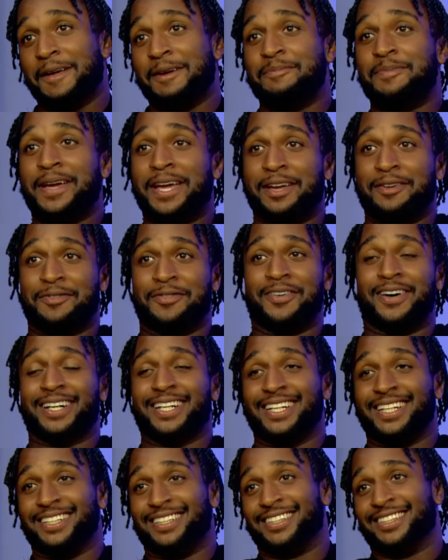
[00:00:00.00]
Paying
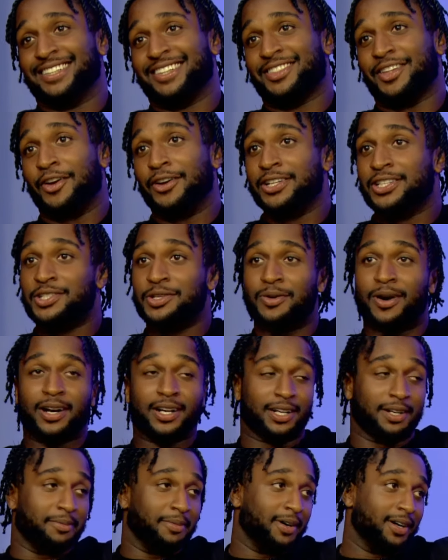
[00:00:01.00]
fucking
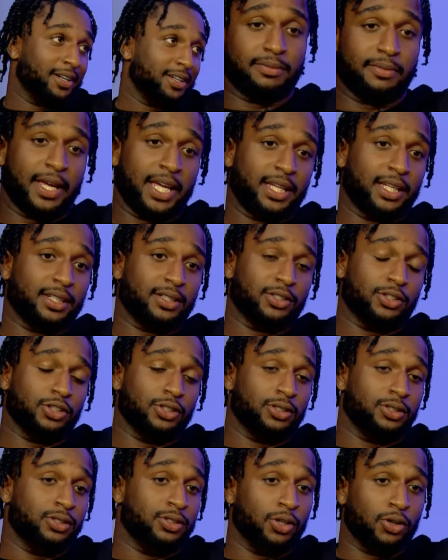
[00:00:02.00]
$3,200 a month, making
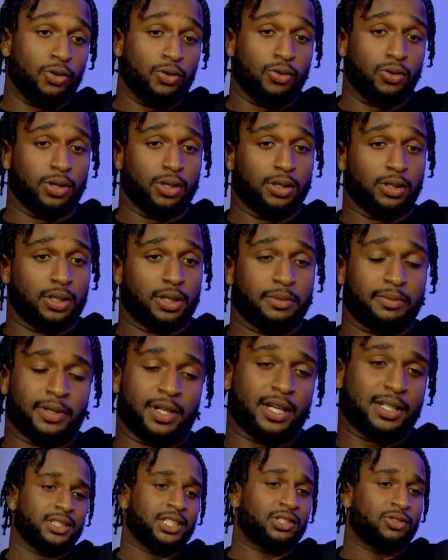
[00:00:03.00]
do.
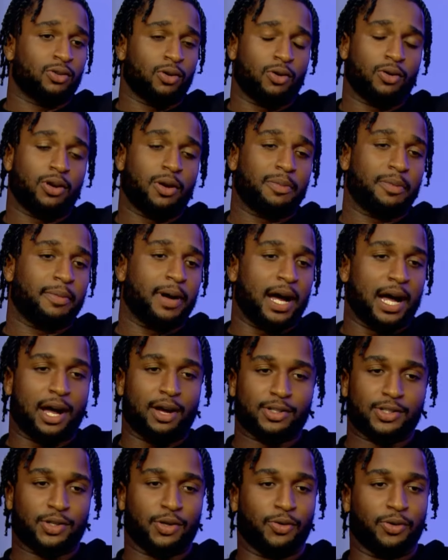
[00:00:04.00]
Because just growing up in my
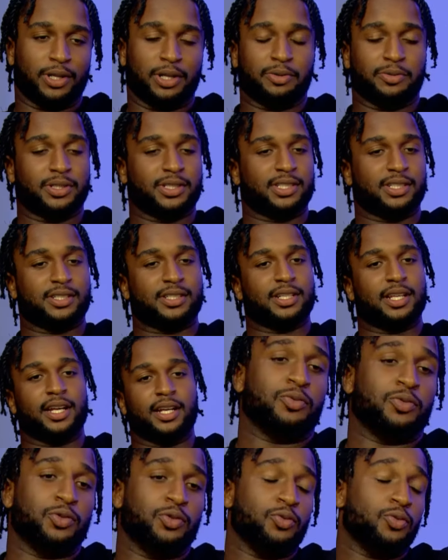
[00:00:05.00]
household, it was just
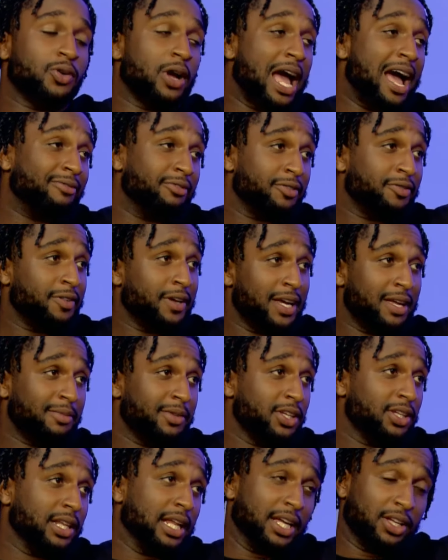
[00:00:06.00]
like, you have a
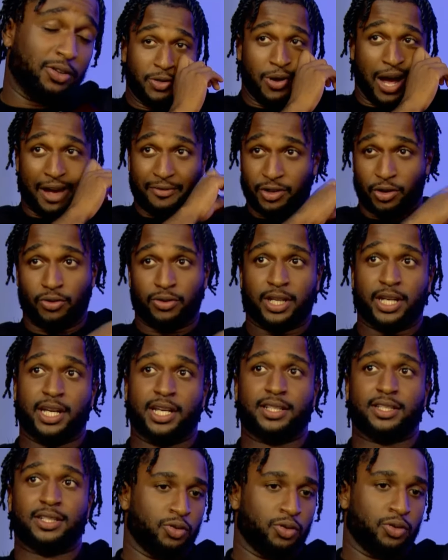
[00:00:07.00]
family, like you have your own
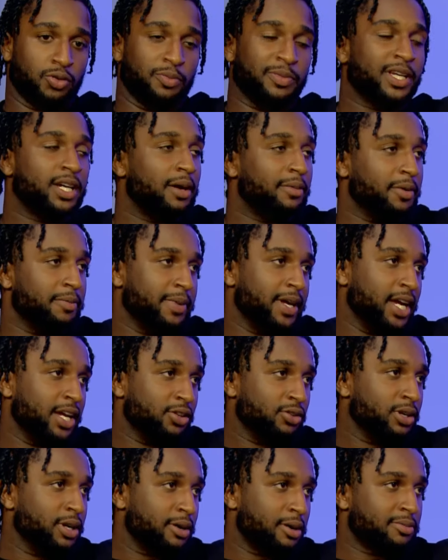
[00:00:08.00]
kids, you become a man,
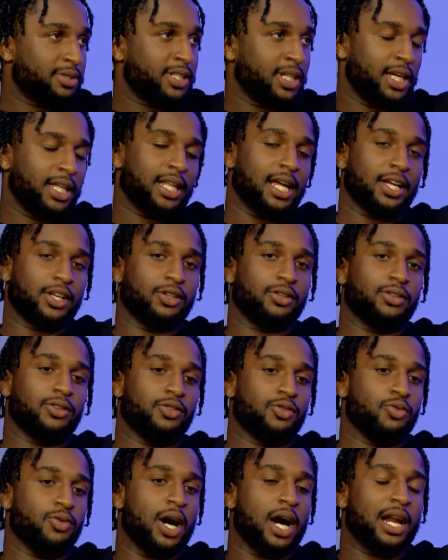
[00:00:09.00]
you get what I'm saying? Like,
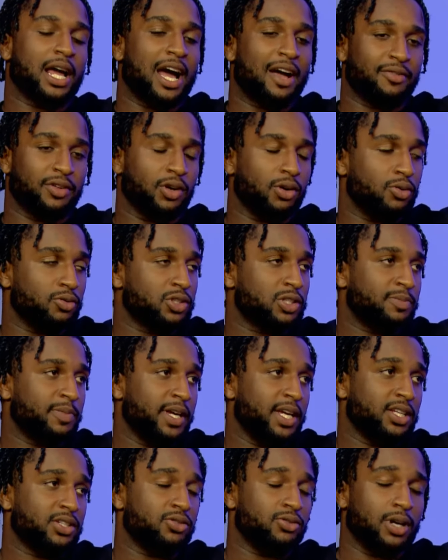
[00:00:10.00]
you gotta have your own
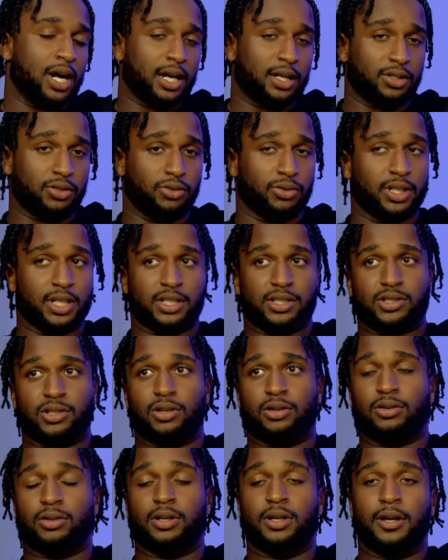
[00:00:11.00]
space, you gotta do this. So